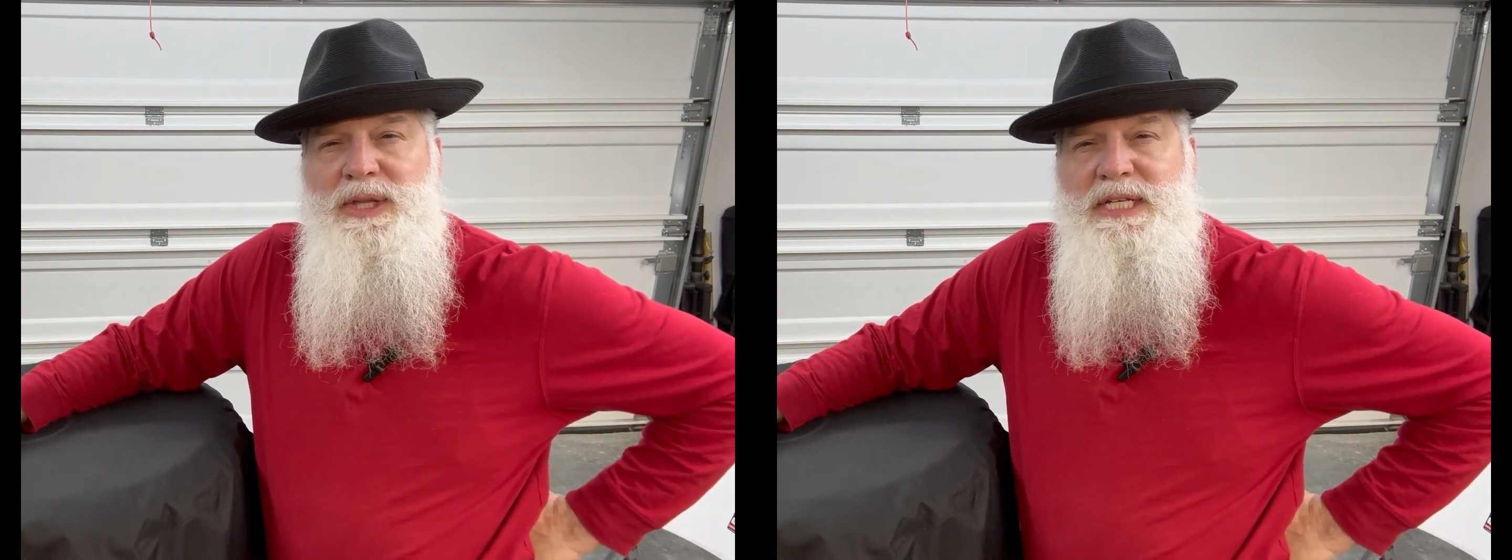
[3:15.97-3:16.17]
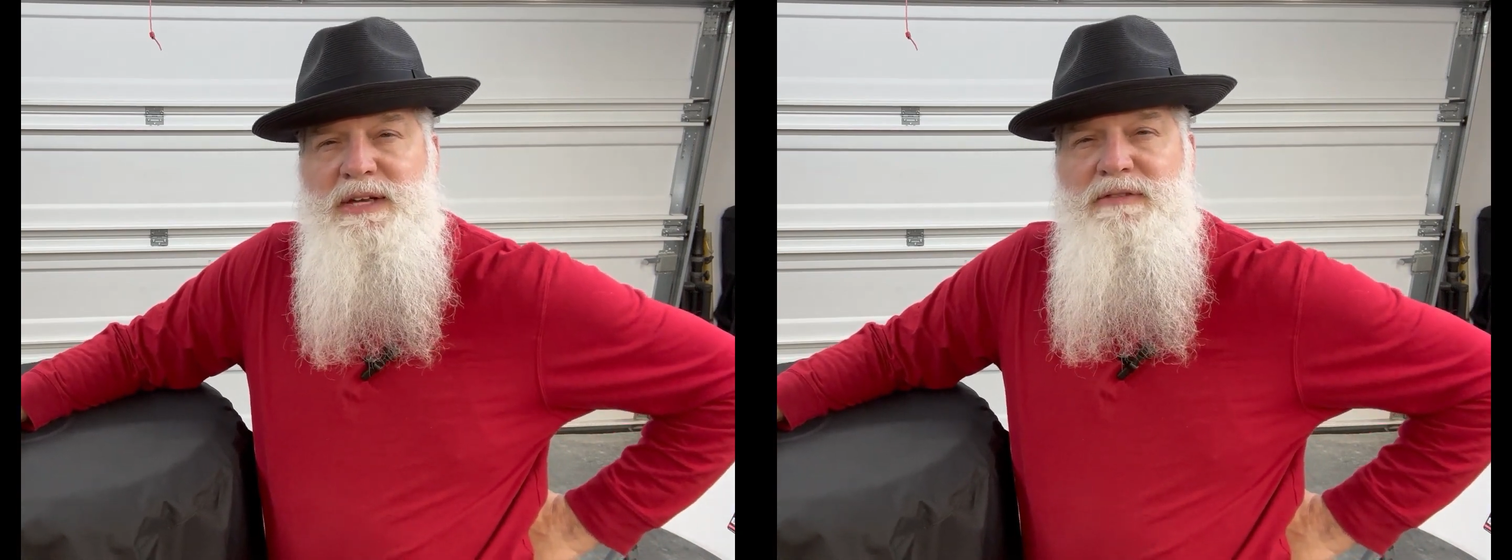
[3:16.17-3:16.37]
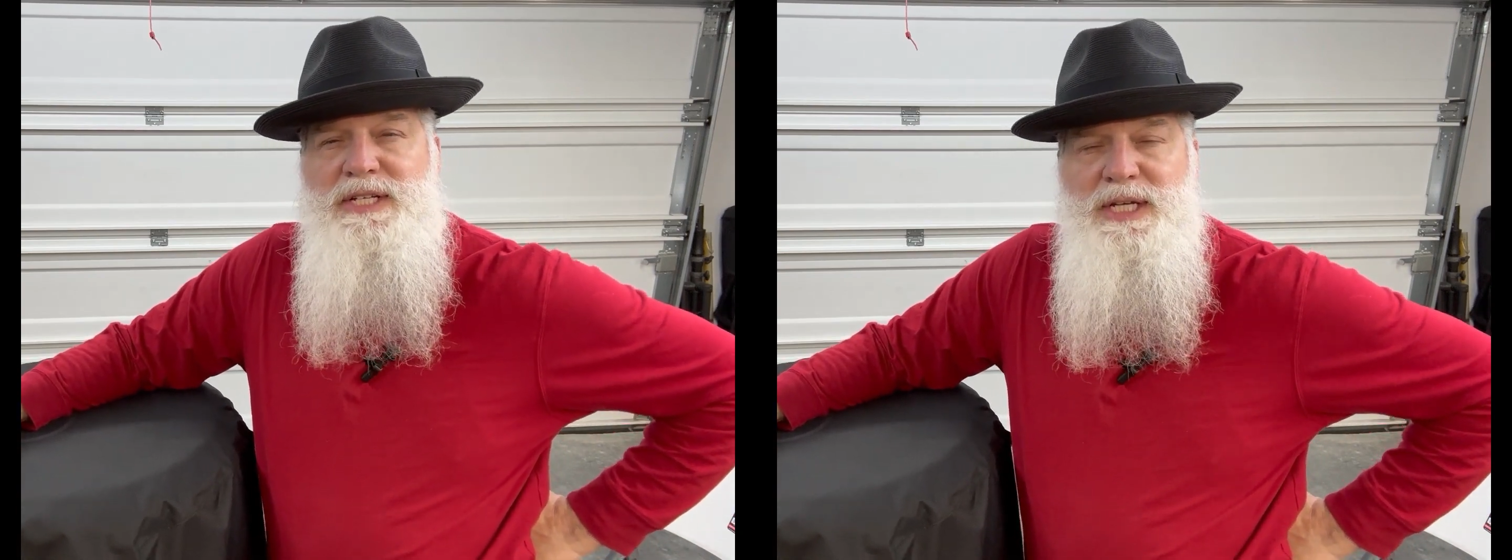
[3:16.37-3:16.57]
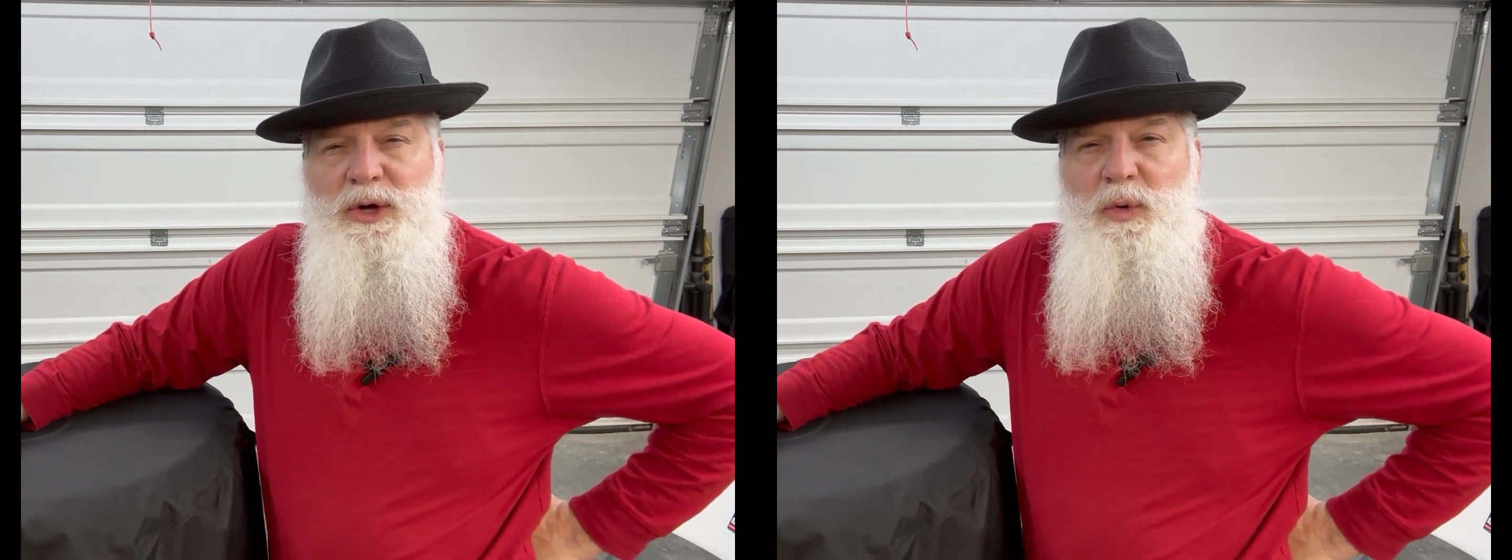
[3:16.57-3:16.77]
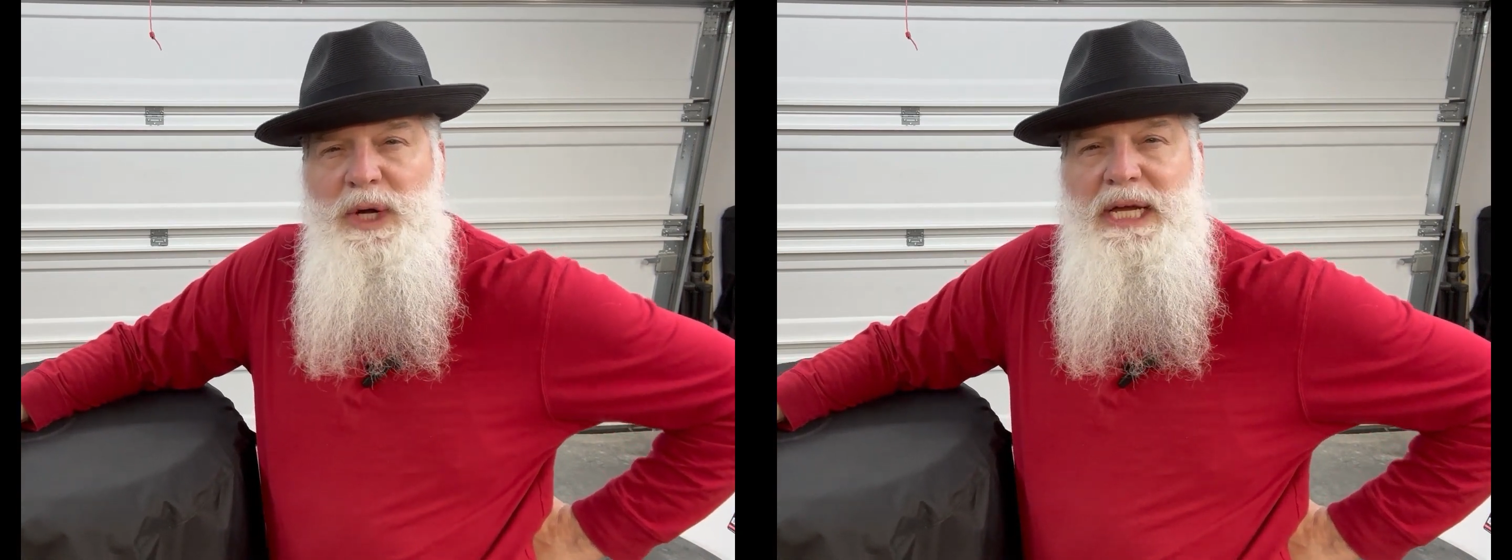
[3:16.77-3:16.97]
this every
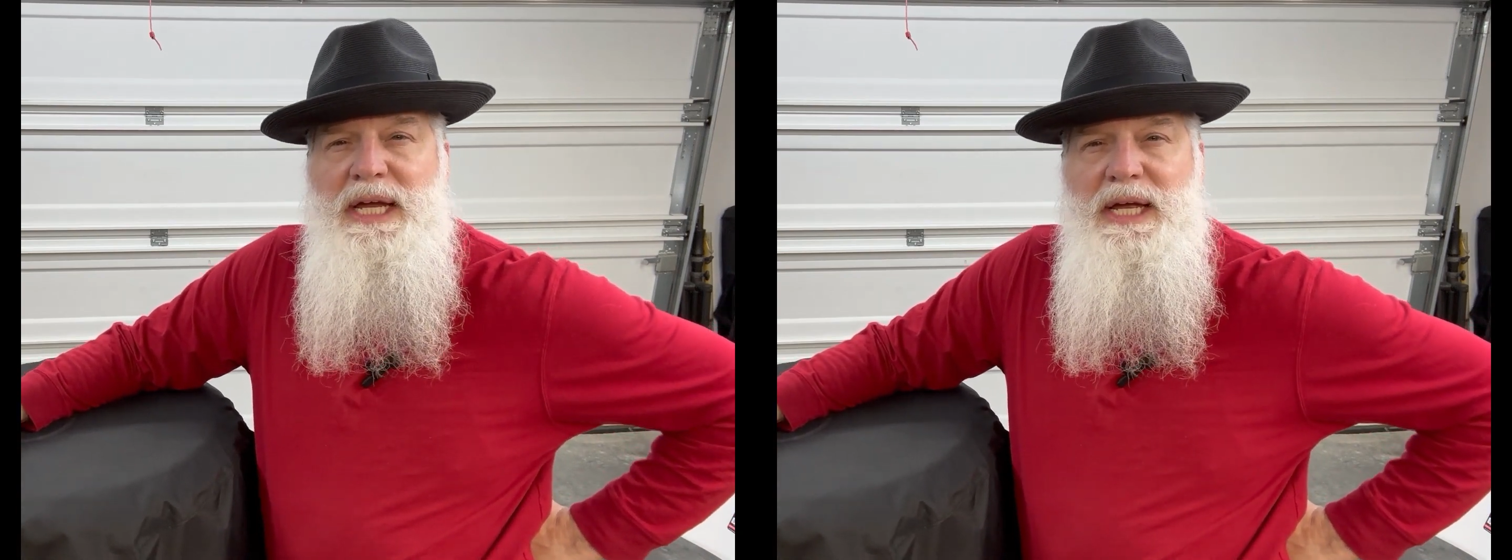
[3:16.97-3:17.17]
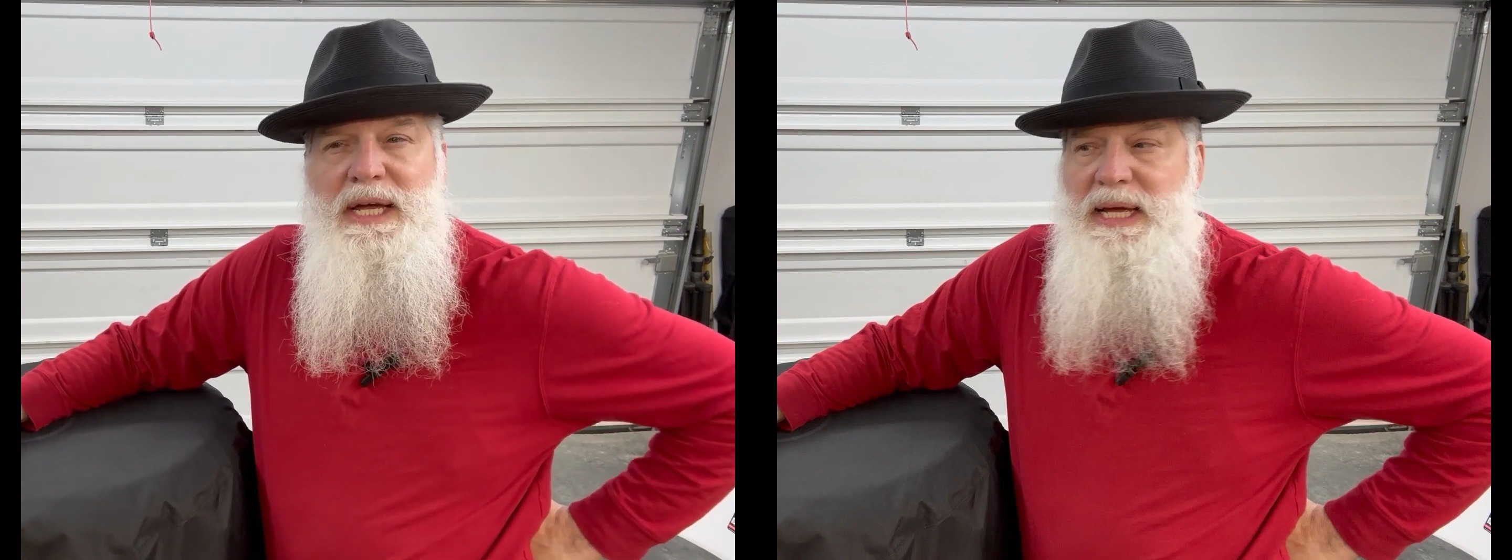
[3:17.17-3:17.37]
single week.